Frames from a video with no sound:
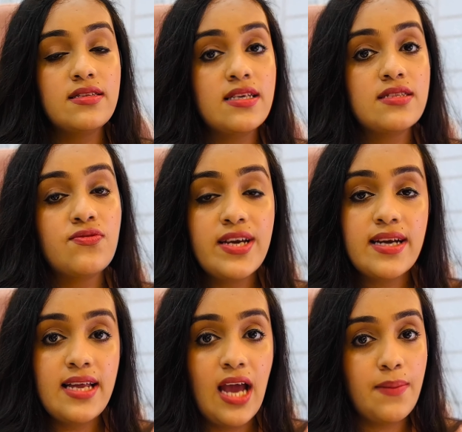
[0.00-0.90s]
these
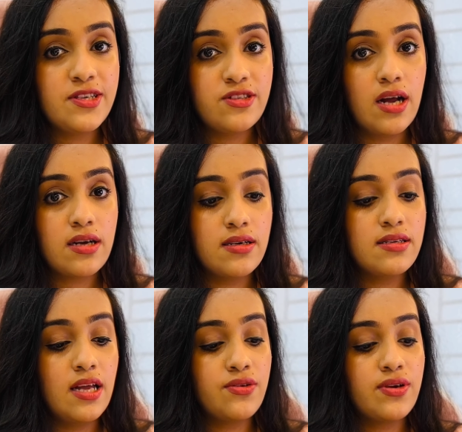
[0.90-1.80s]
weekly habit tracker
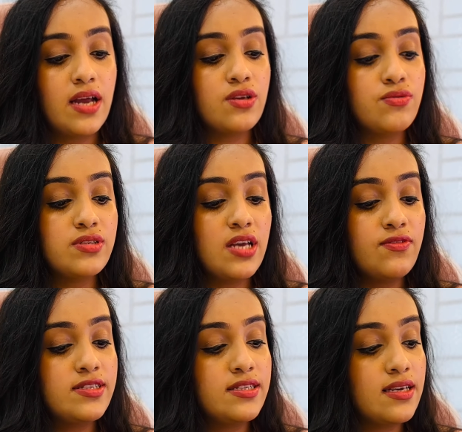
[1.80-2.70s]
that you can use
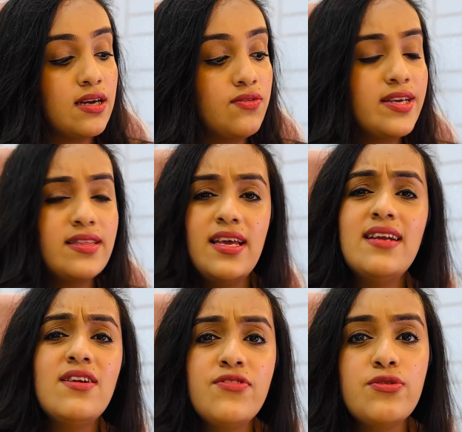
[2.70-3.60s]
every single week there
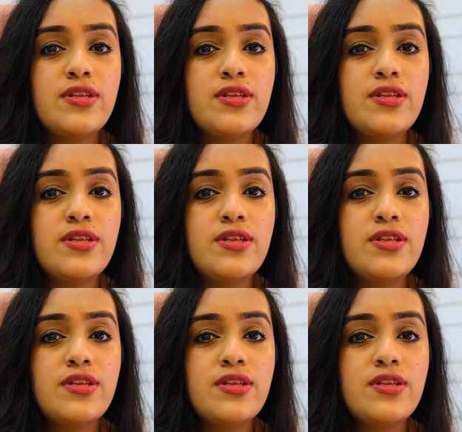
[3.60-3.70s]
are few